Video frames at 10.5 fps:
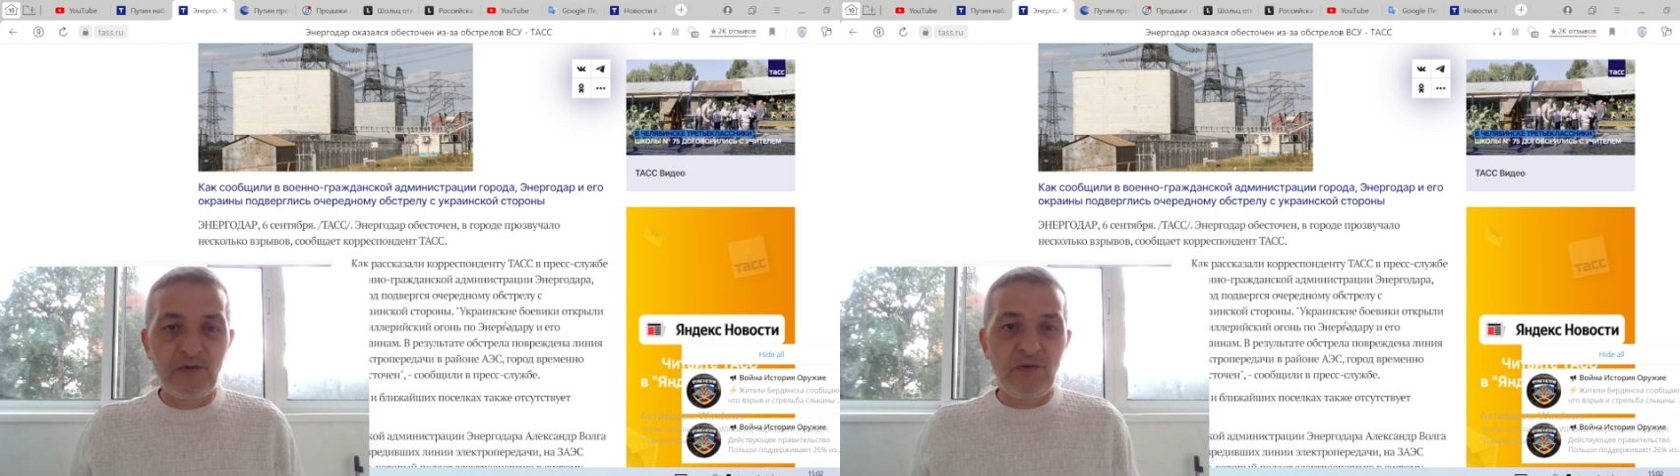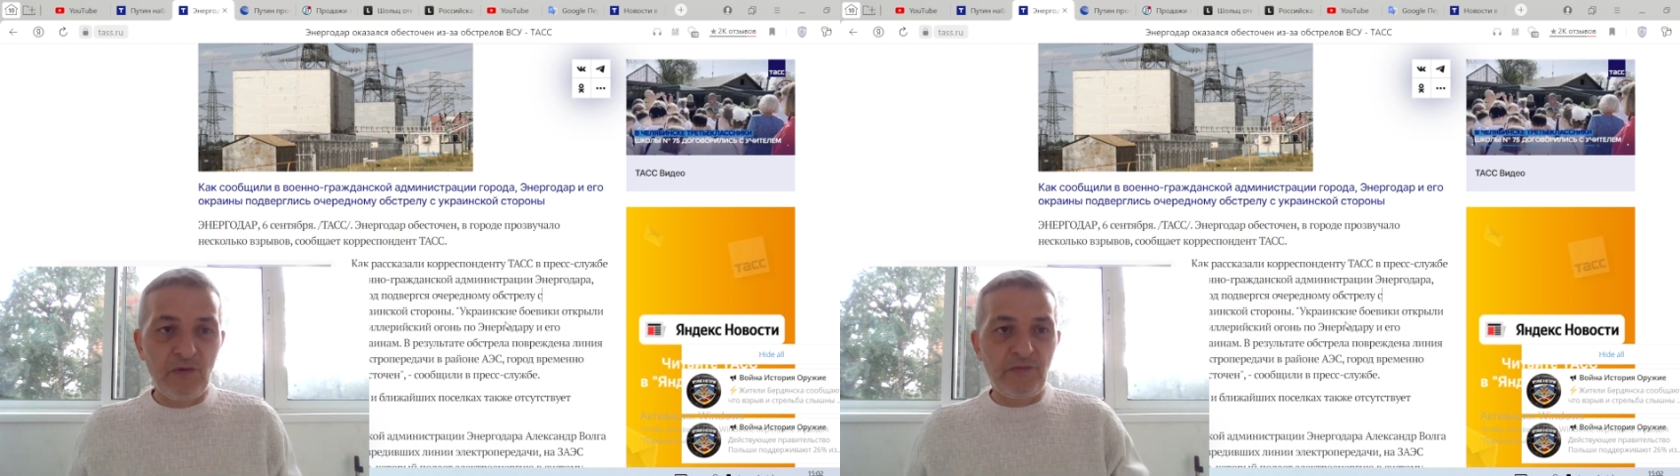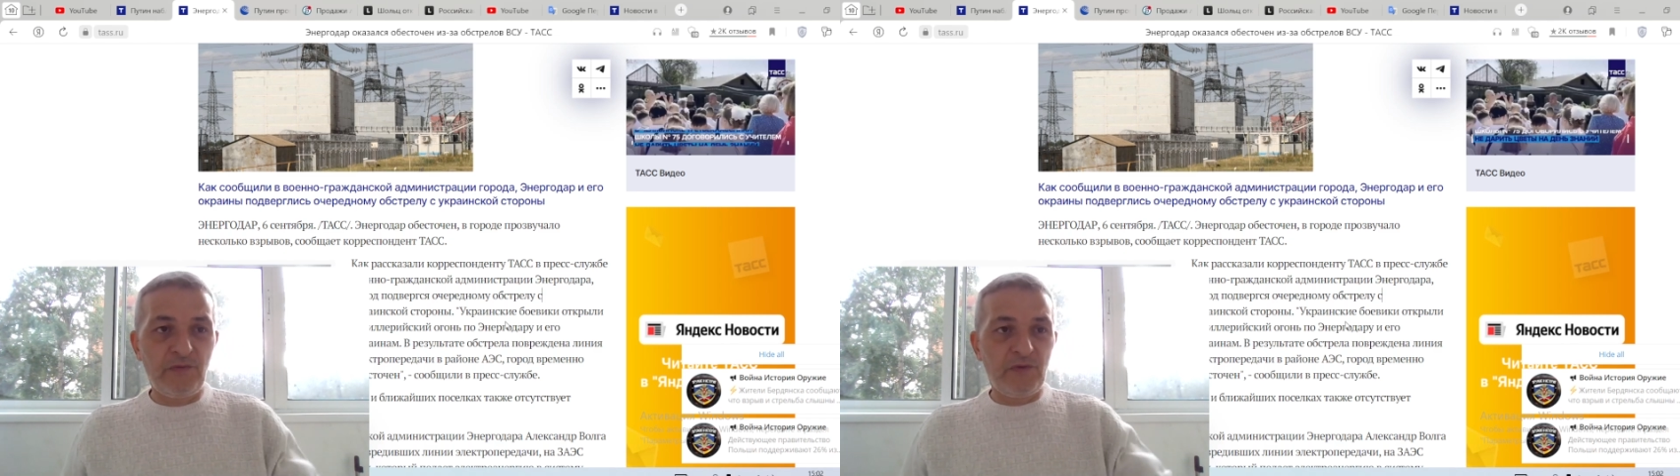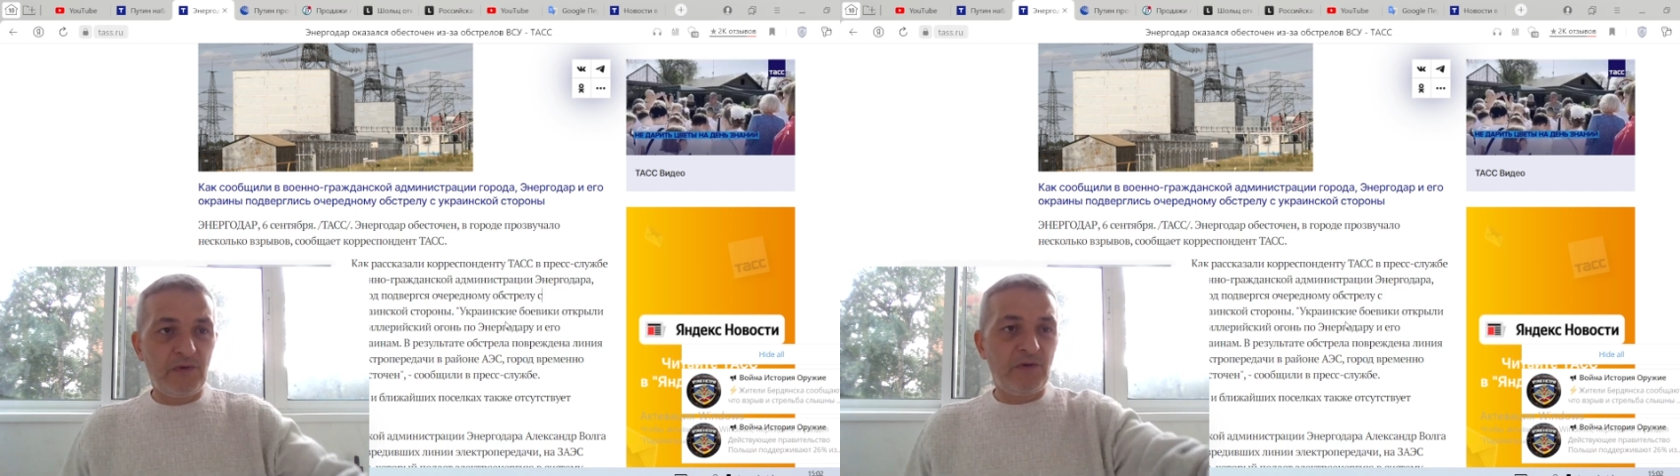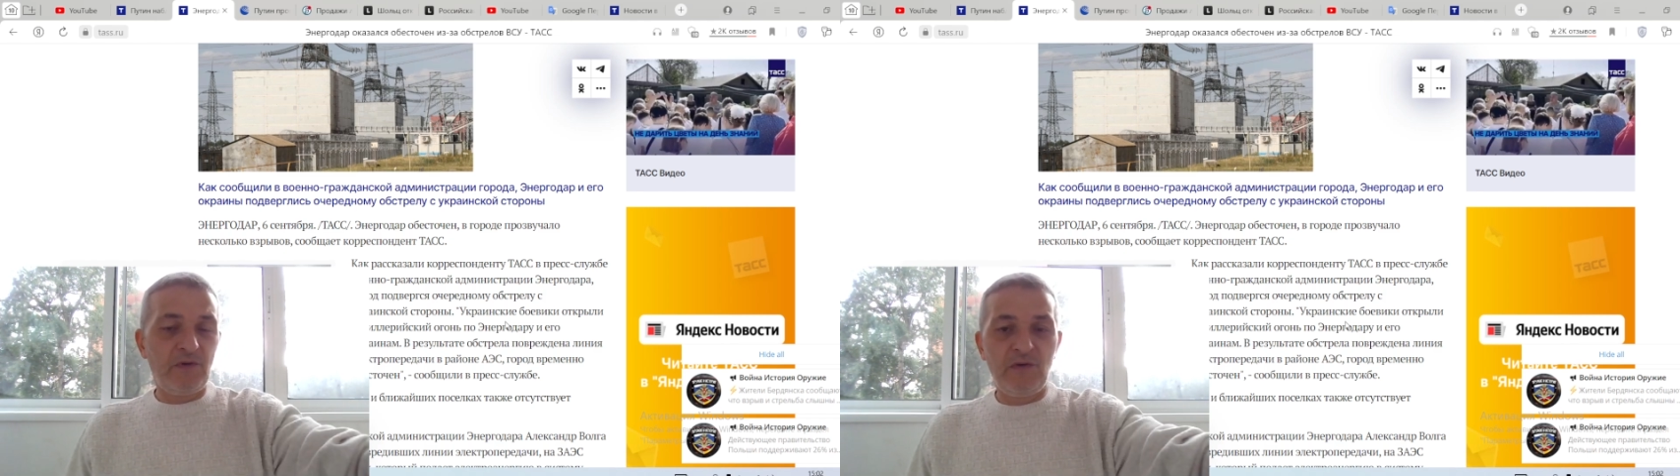of
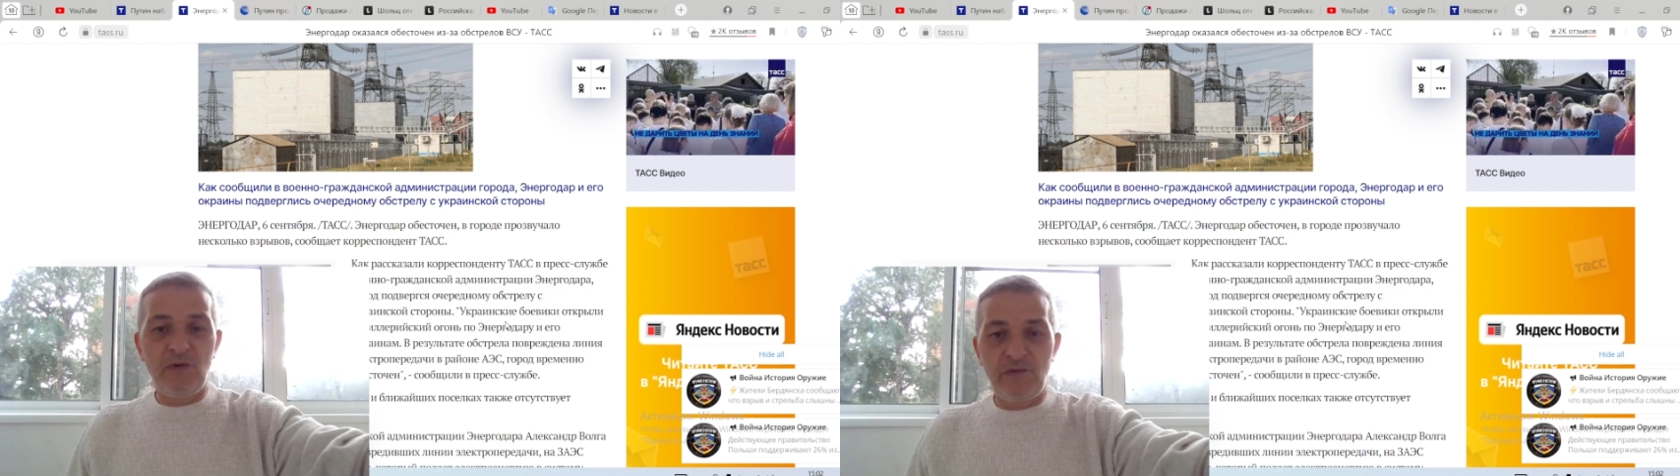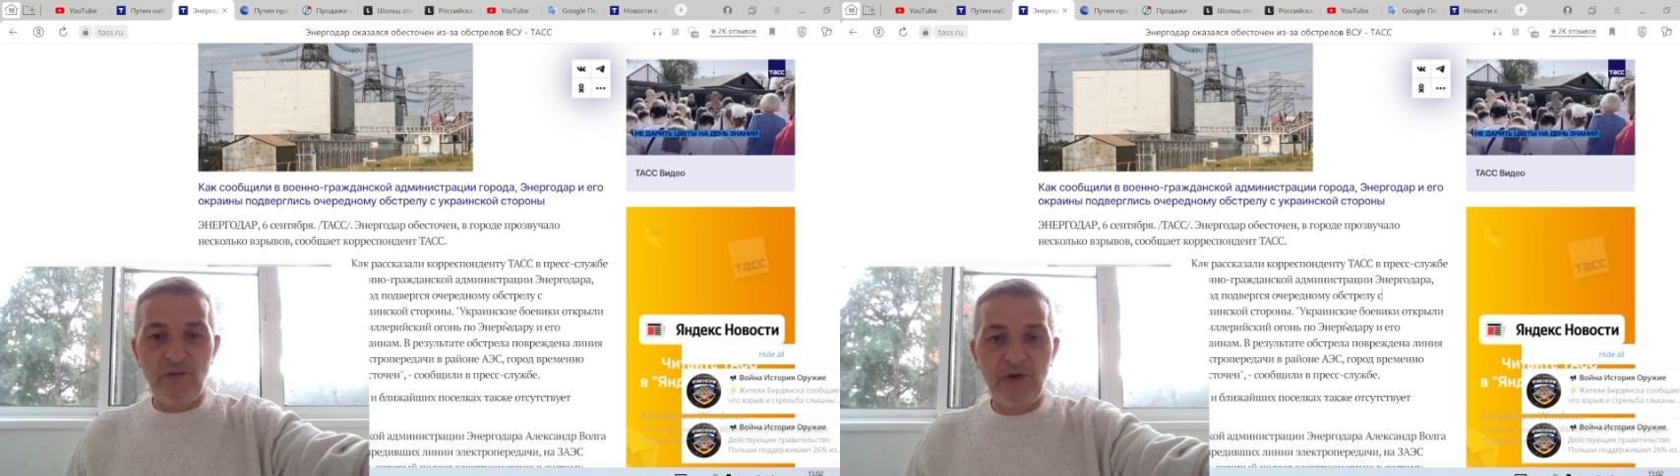the